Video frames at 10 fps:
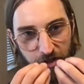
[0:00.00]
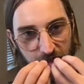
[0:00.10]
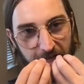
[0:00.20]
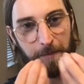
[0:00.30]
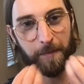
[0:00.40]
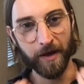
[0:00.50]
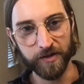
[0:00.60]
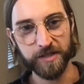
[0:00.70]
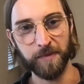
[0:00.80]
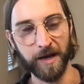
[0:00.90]
like it
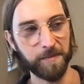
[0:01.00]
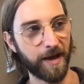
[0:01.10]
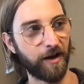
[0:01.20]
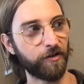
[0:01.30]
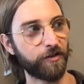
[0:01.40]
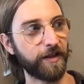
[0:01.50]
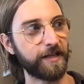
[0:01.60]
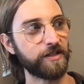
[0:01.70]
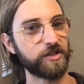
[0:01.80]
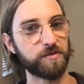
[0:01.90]
melts in my mouth, like
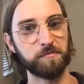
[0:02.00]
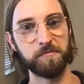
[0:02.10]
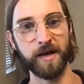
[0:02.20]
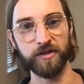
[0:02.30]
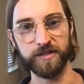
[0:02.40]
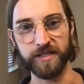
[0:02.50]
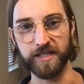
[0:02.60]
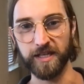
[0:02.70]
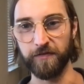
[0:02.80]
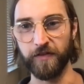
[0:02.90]
it just
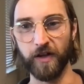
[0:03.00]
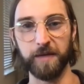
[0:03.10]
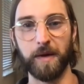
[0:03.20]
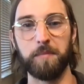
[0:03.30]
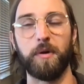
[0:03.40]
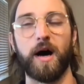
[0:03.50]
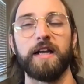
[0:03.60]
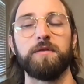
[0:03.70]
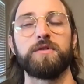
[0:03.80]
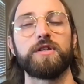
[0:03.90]
melts. It felt like my
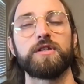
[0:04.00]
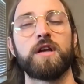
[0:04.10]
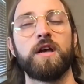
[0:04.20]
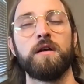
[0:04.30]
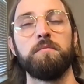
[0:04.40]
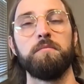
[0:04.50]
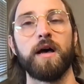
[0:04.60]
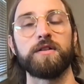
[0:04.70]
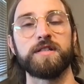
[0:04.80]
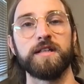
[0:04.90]
body was just
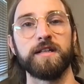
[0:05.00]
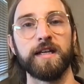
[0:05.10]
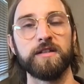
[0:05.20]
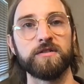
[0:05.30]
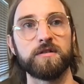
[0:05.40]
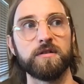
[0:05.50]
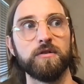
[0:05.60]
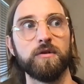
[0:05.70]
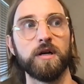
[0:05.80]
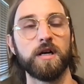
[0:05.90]
melting
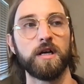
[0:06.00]
into